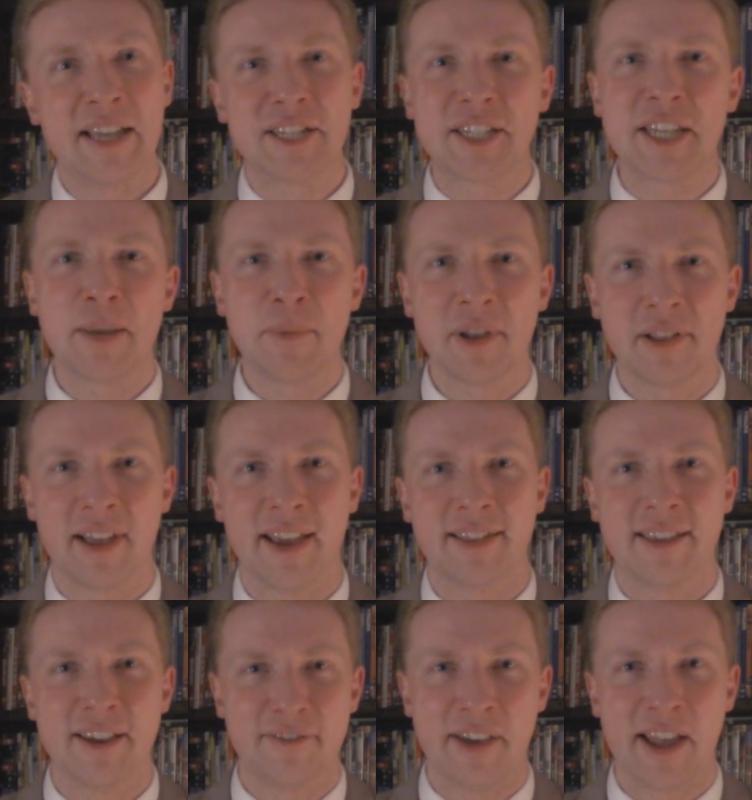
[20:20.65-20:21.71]
simulate
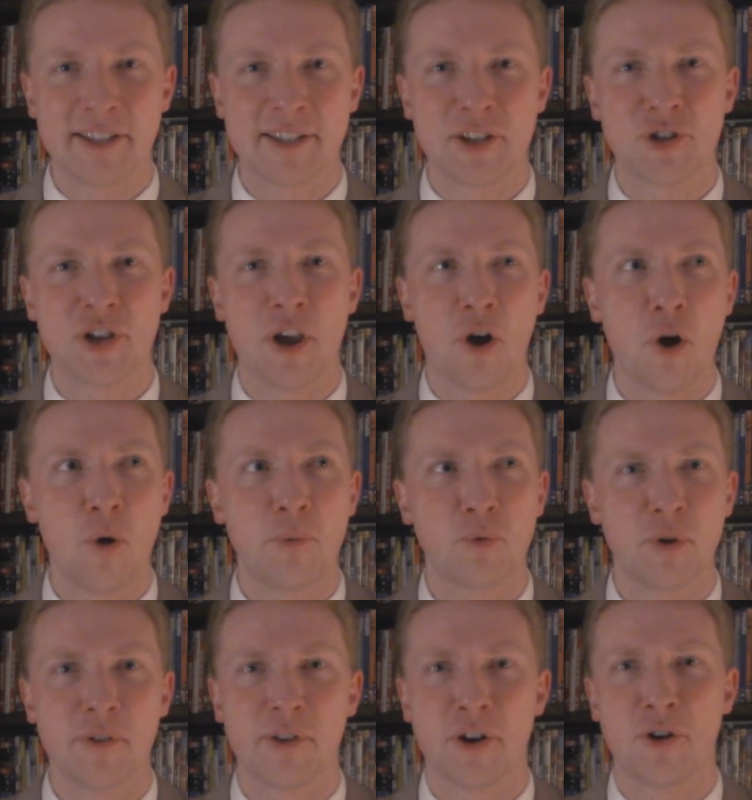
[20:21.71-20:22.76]
the events that she hoped
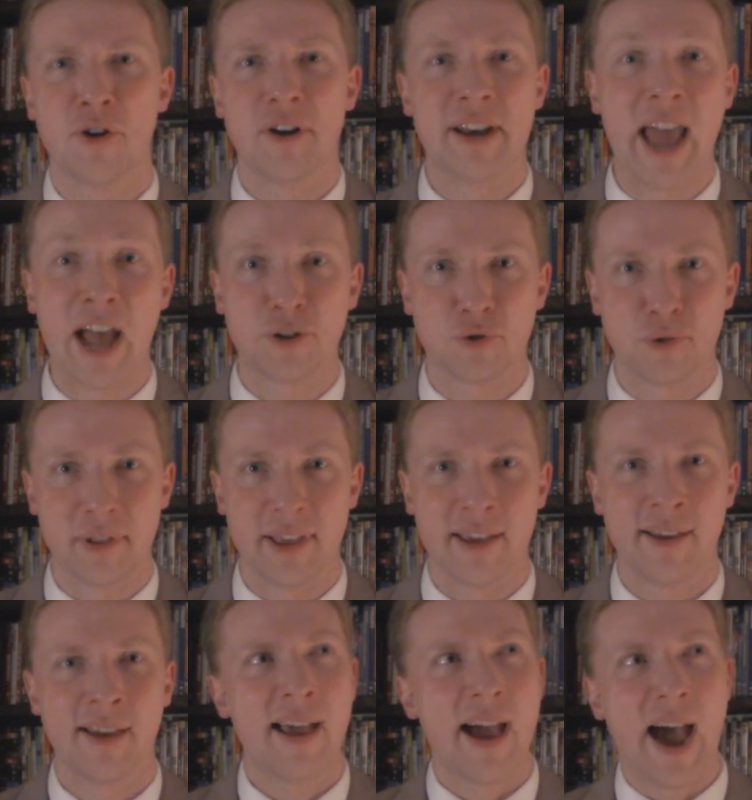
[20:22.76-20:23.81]
would have occurred naturally.
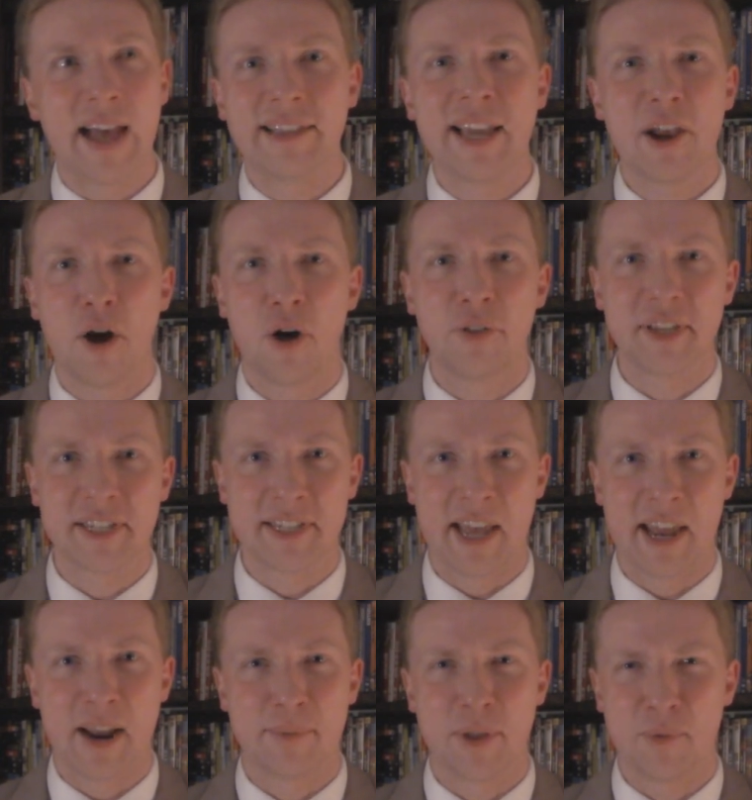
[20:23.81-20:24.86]
I like all the
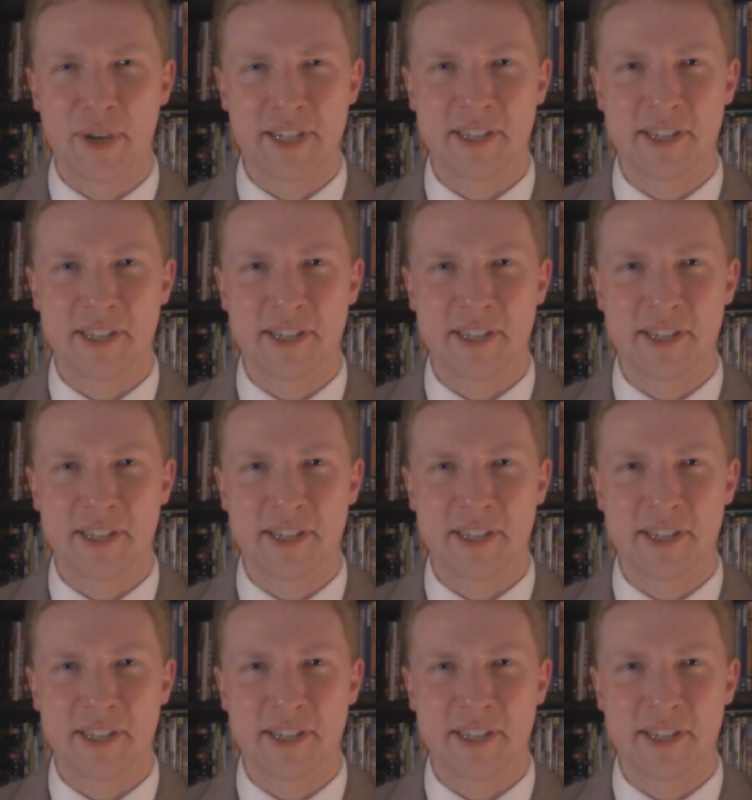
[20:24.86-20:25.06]
setup that we